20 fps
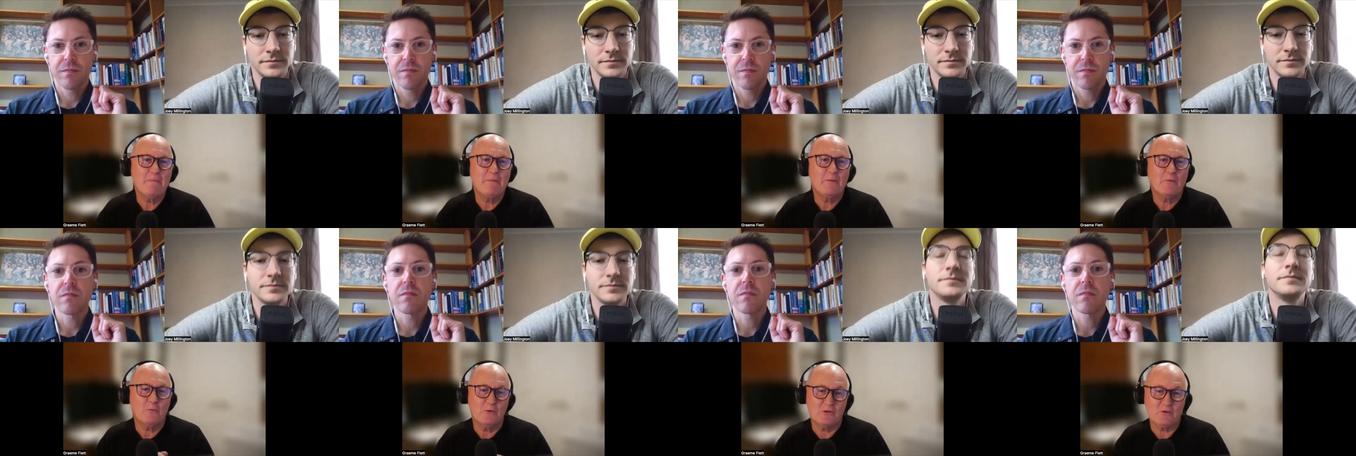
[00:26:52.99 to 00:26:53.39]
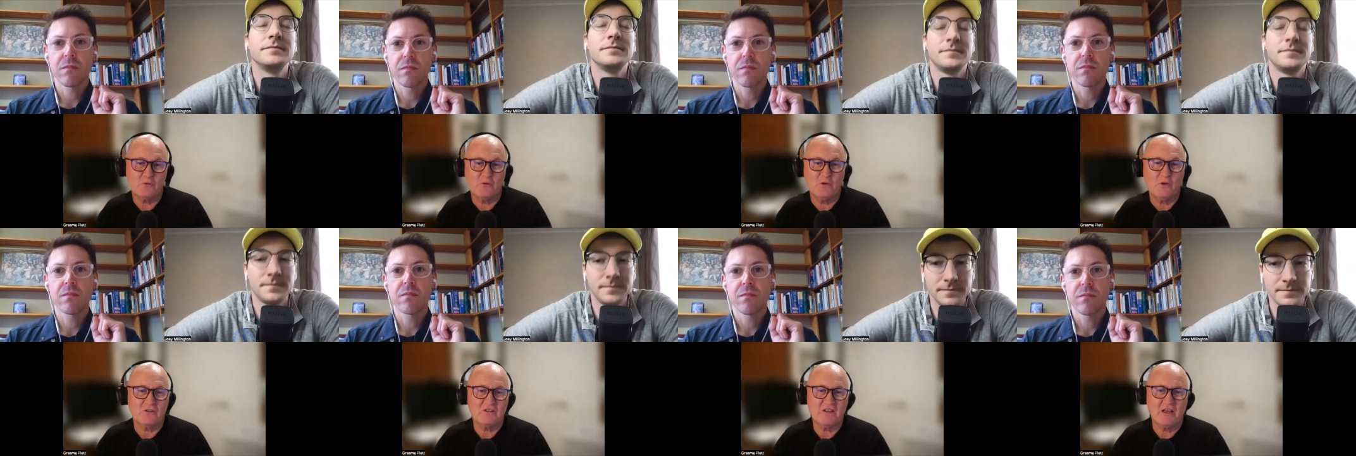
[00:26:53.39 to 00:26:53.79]
Speaker 1: which
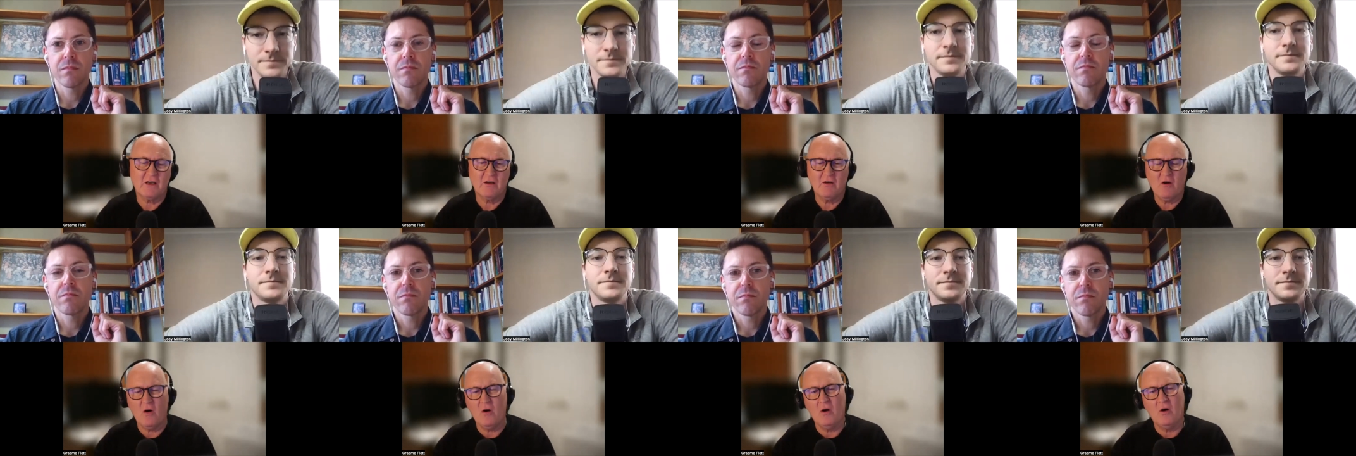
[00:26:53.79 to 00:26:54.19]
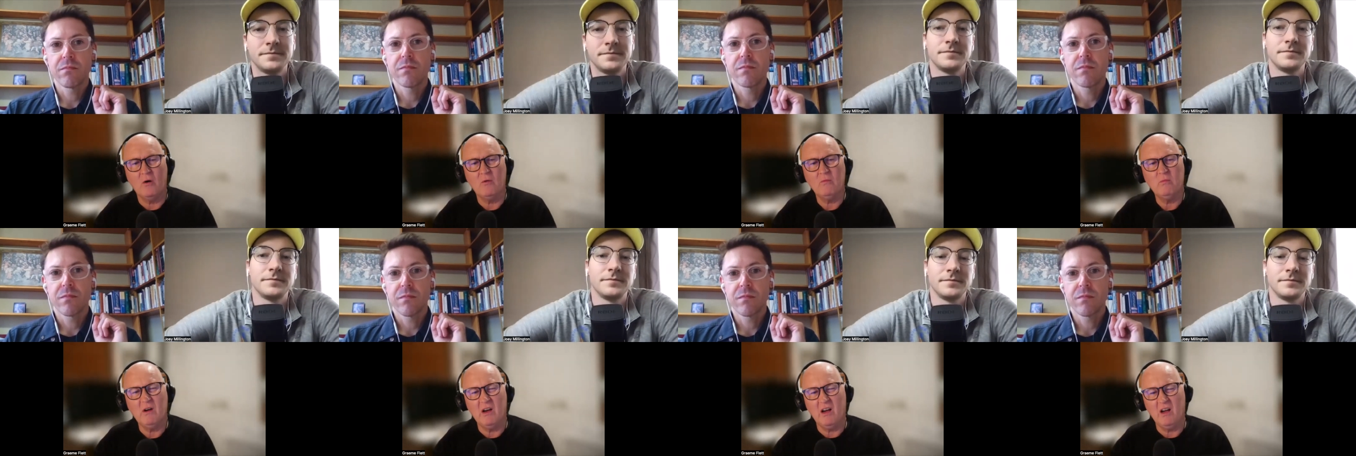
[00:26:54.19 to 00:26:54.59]
you're saying, oh,
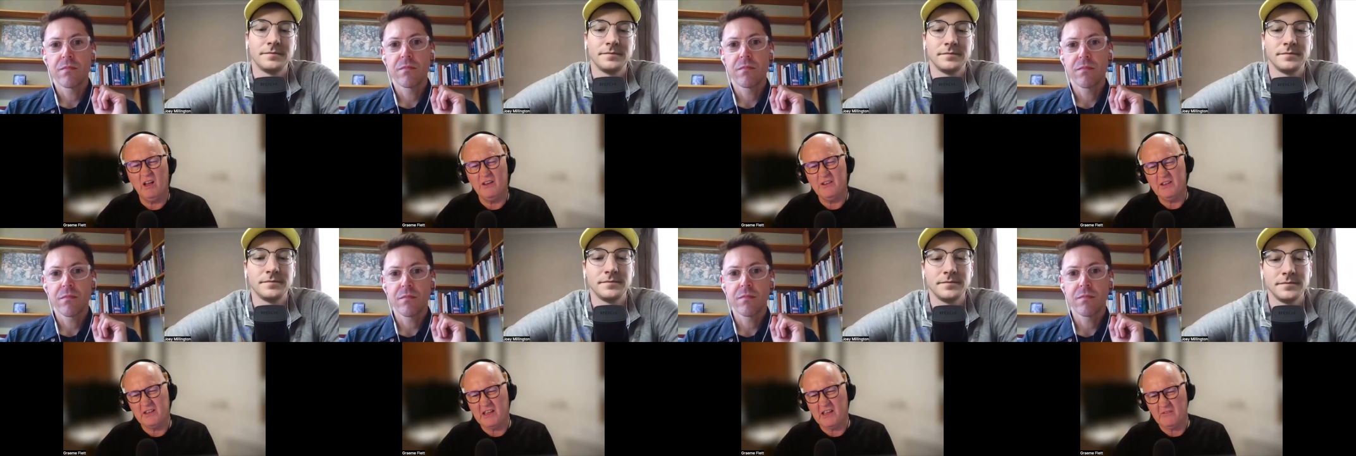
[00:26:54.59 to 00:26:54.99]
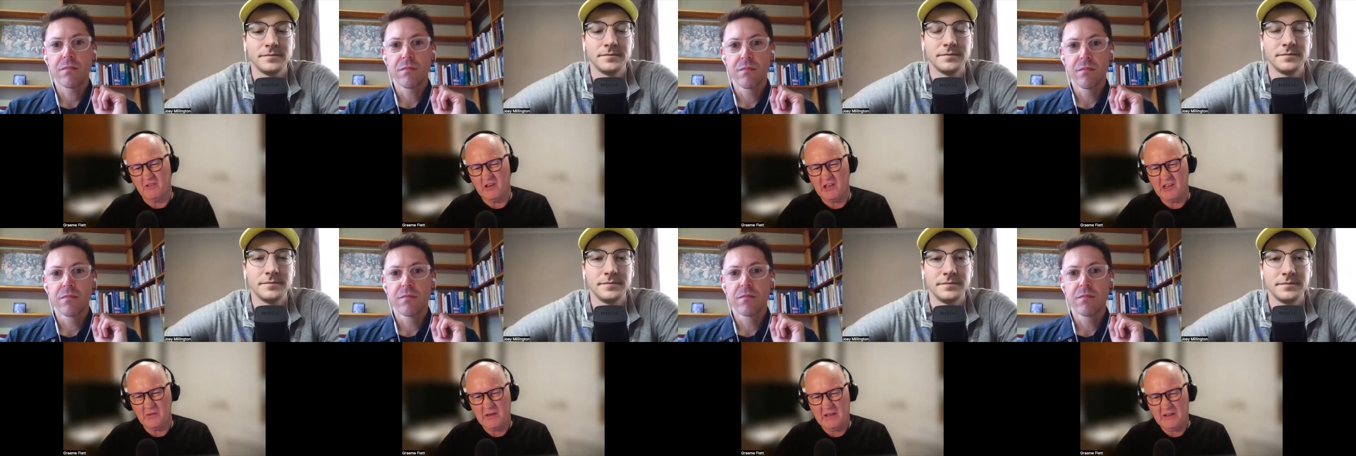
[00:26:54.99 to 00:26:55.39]
well, I didn't get
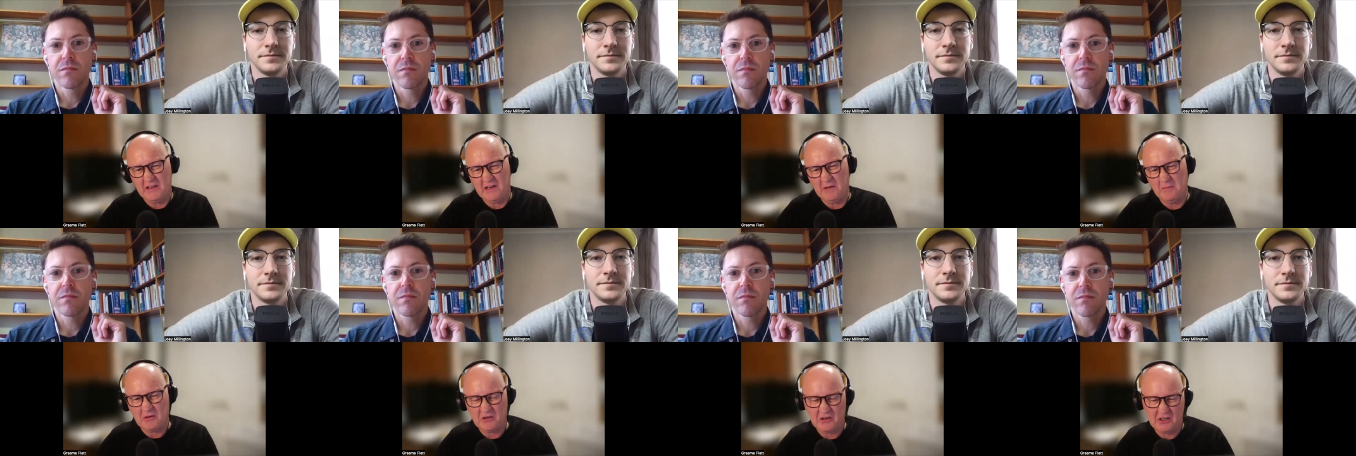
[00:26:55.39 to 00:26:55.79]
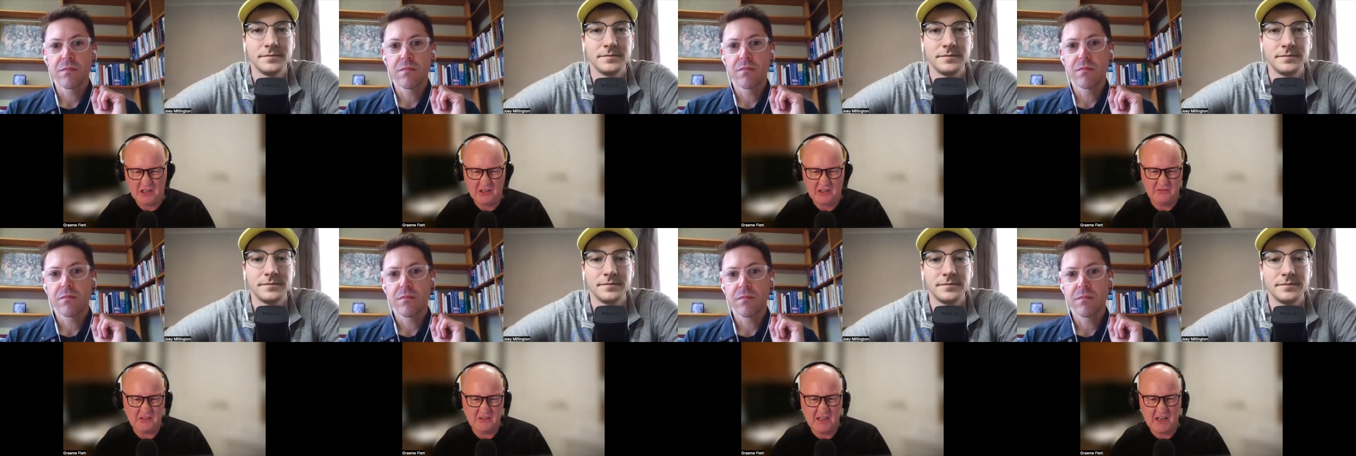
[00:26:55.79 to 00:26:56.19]
value out of that. I'm not going to
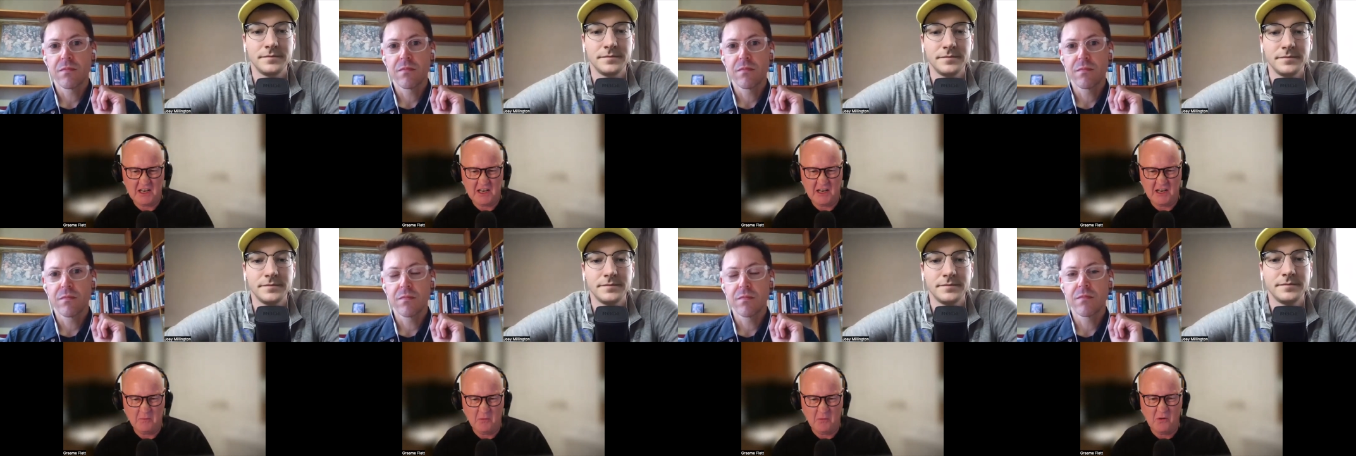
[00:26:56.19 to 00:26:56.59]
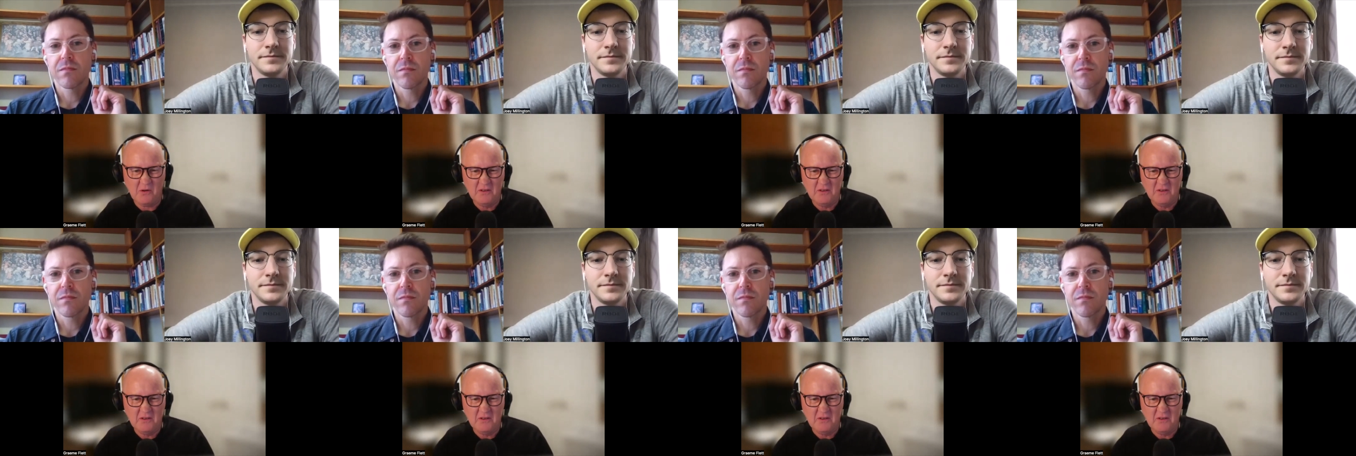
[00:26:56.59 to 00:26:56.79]
give to that anymore.